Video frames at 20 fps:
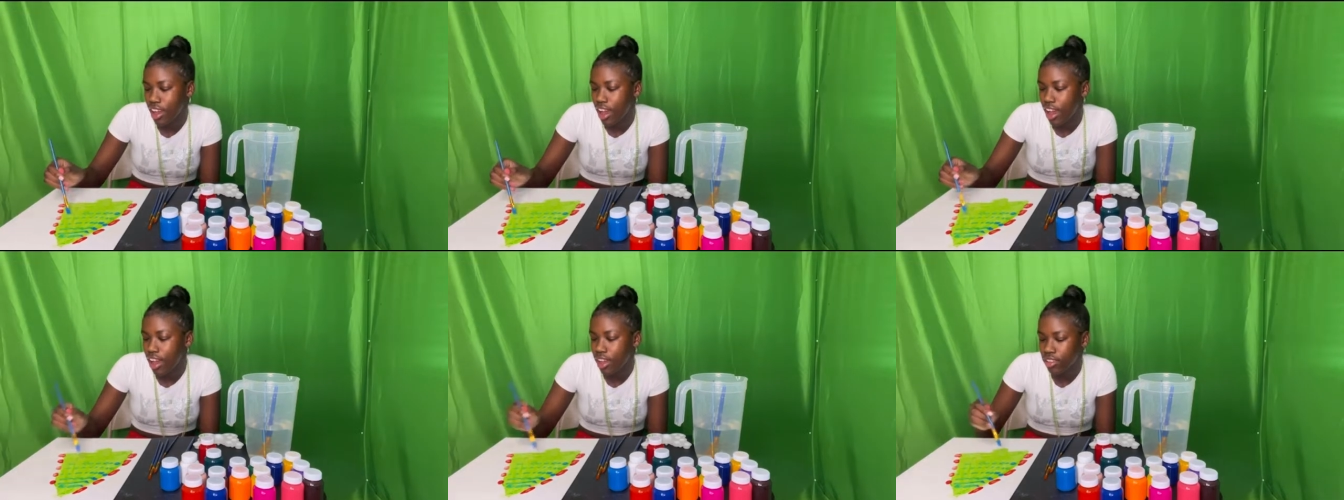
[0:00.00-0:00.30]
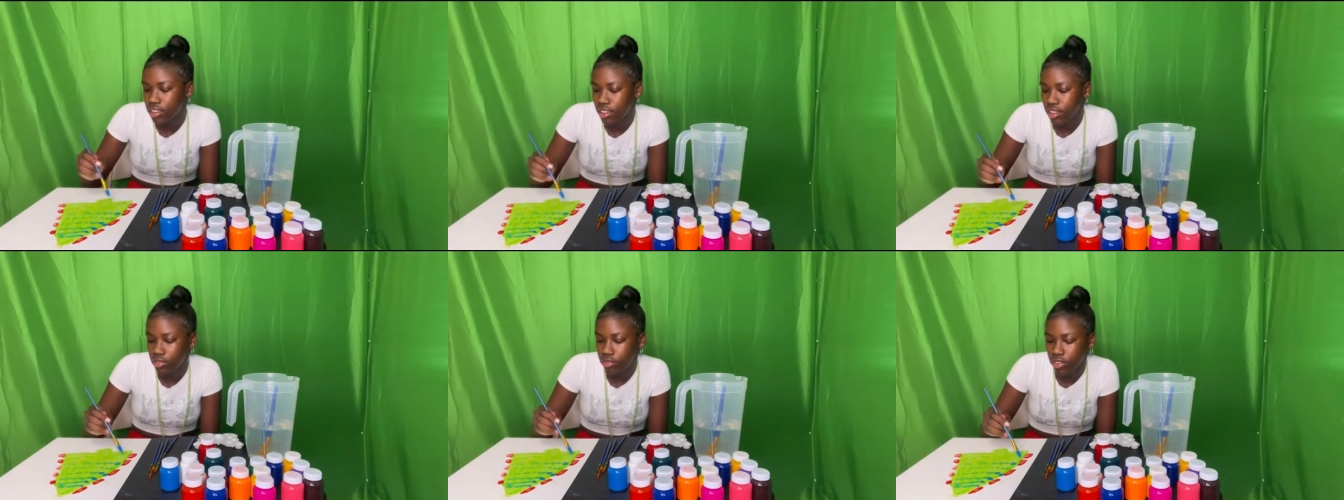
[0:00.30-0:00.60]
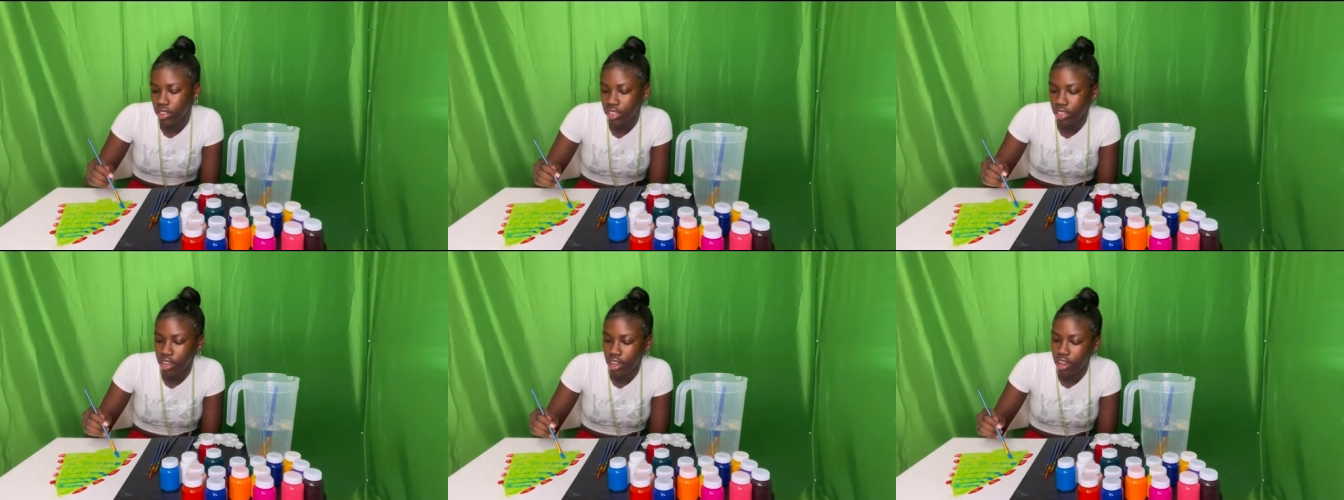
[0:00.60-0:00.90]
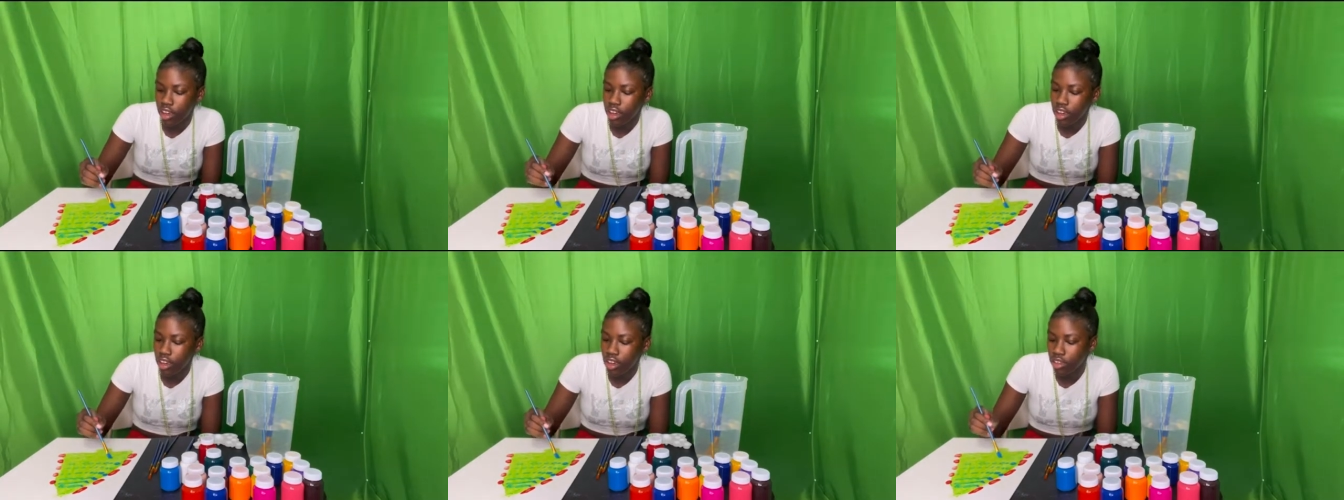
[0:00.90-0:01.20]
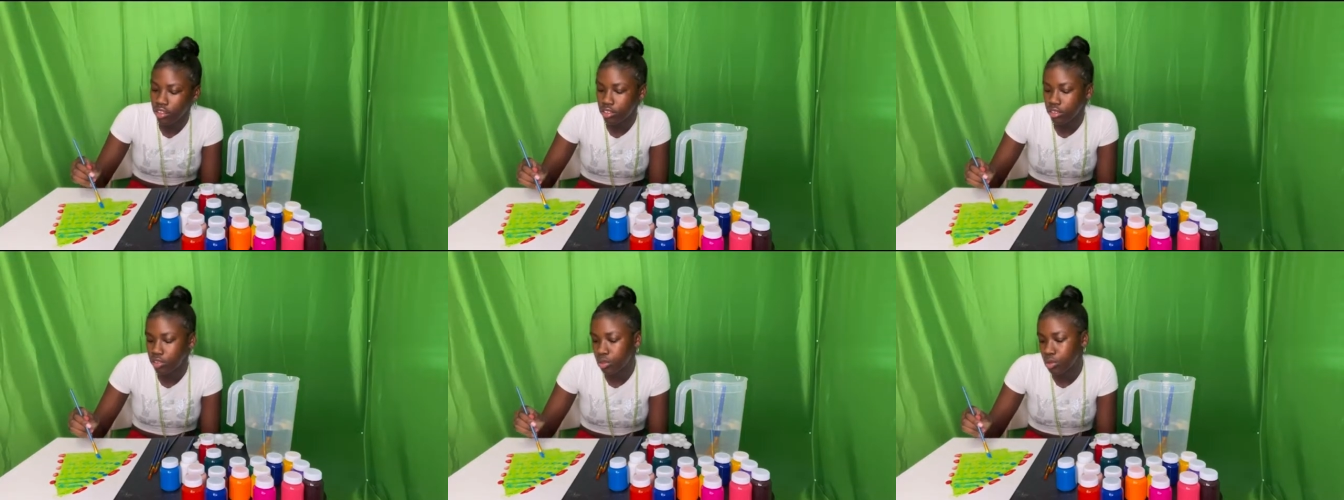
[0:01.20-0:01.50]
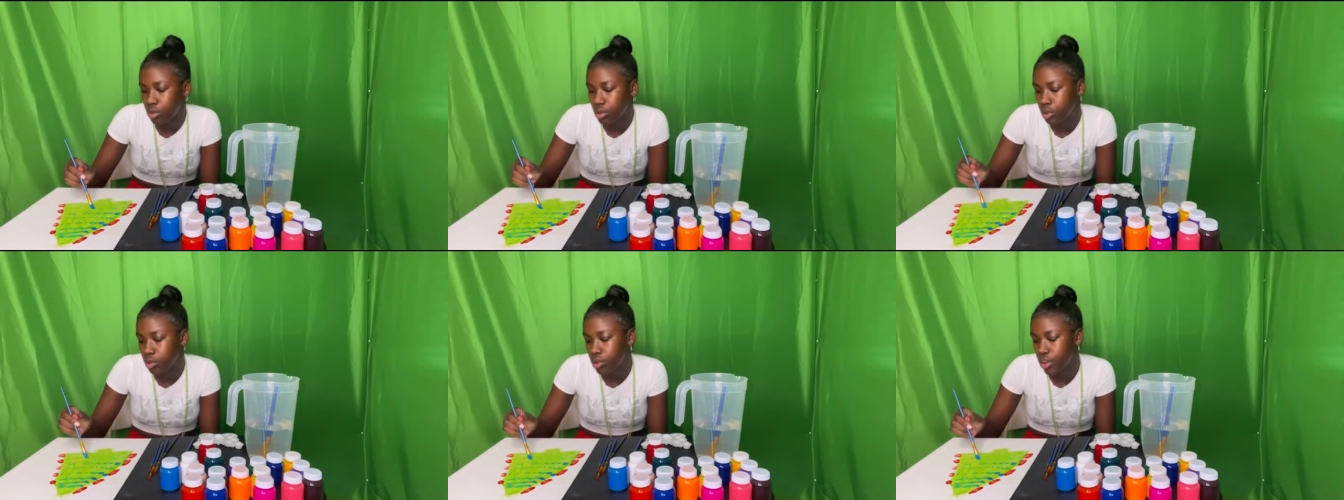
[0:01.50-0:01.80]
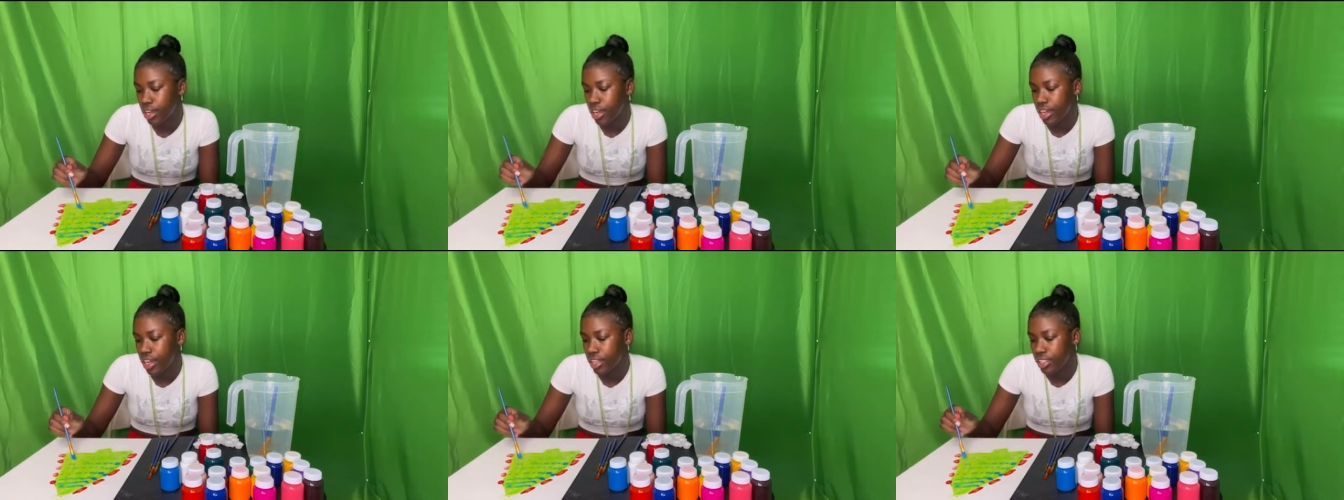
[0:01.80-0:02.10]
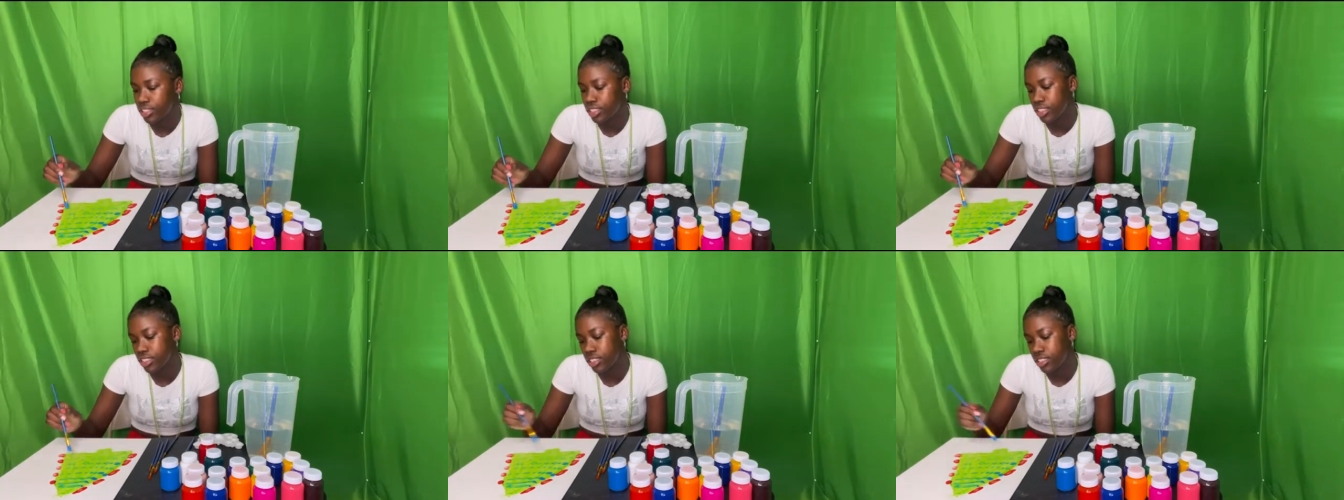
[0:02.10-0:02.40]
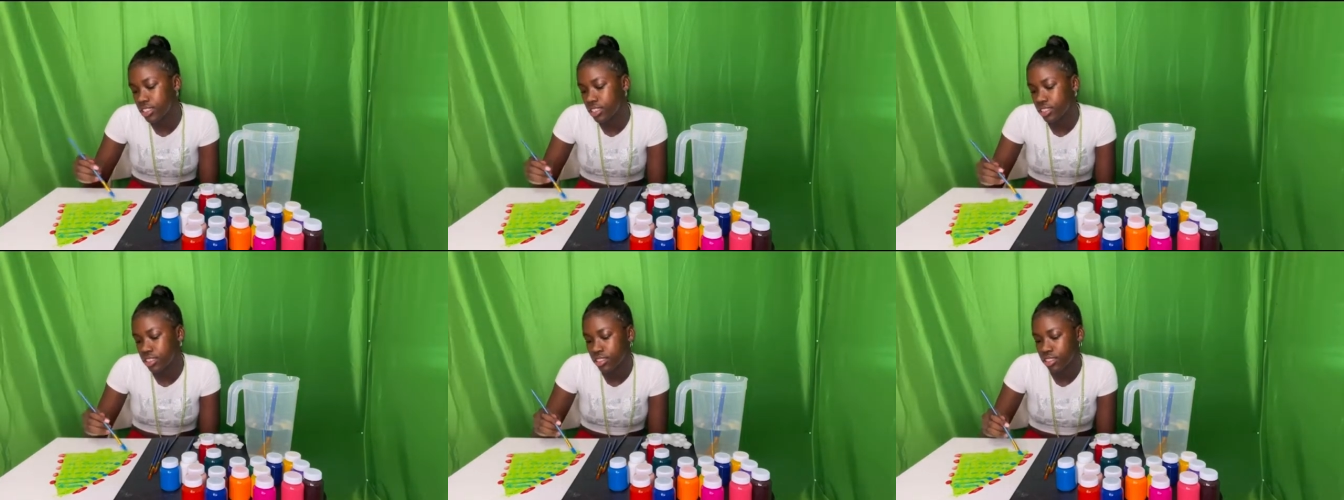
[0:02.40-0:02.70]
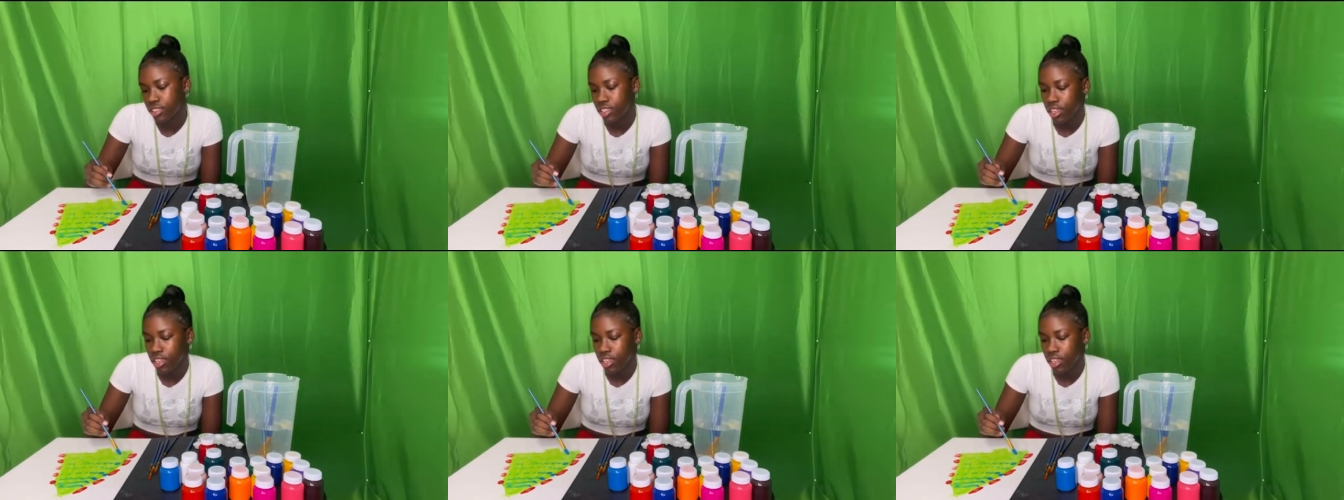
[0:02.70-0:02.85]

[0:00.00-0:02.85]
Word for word: How lovely are your branches.